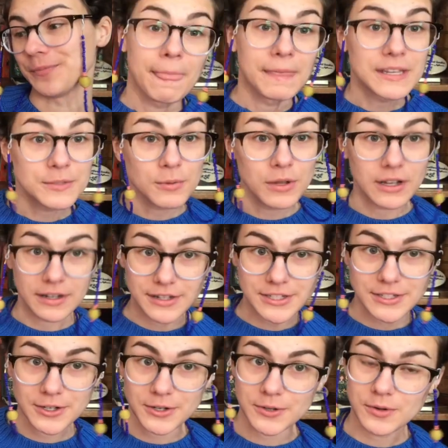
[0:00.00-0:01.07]
This will
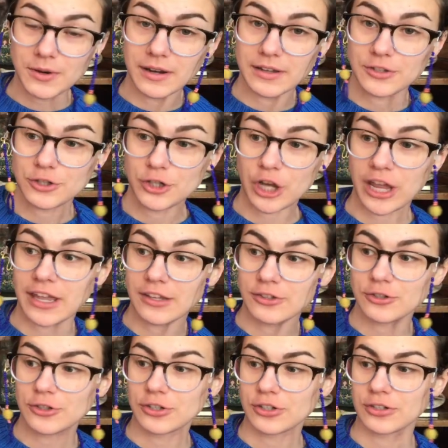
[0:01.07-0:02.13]
also
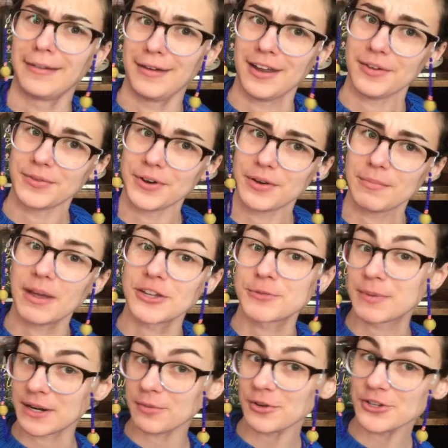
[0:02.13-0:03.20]
change, not very much,
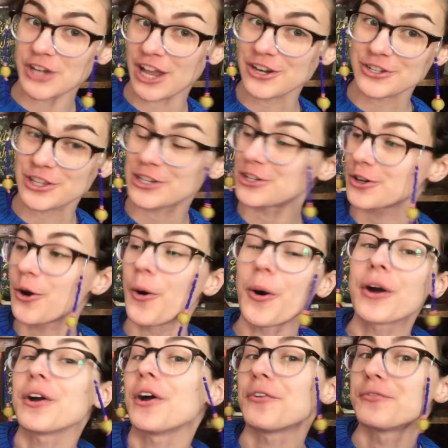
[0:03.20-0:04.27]
but it will change the
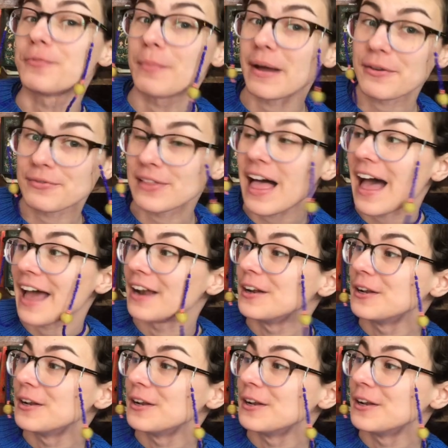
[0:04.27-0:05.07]
decor of my flat